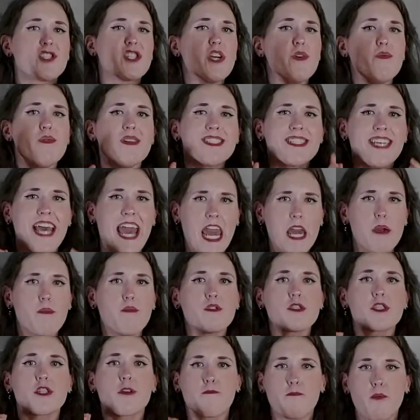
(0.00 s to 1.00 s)
she was
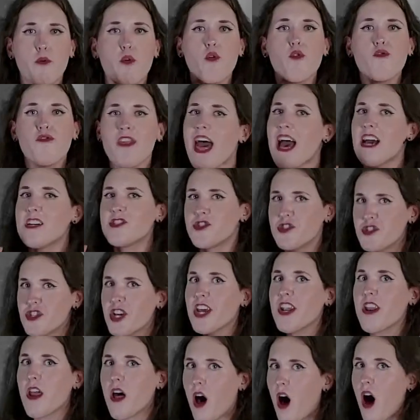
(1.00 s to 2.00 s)
able to pull that
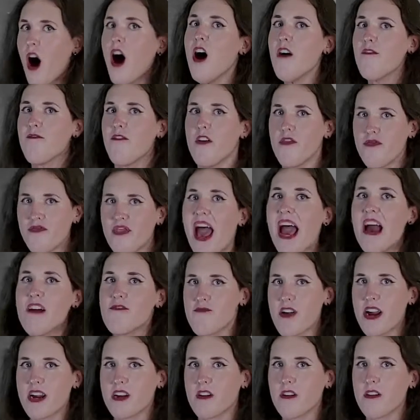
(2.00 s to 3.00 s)
shit off on that
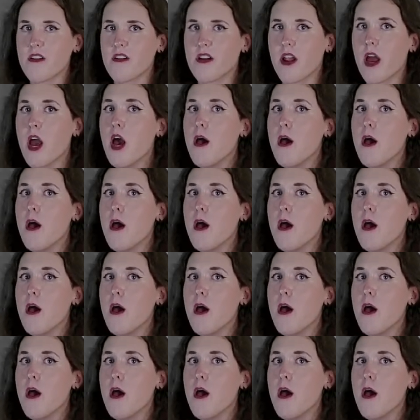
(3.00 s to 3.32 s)
record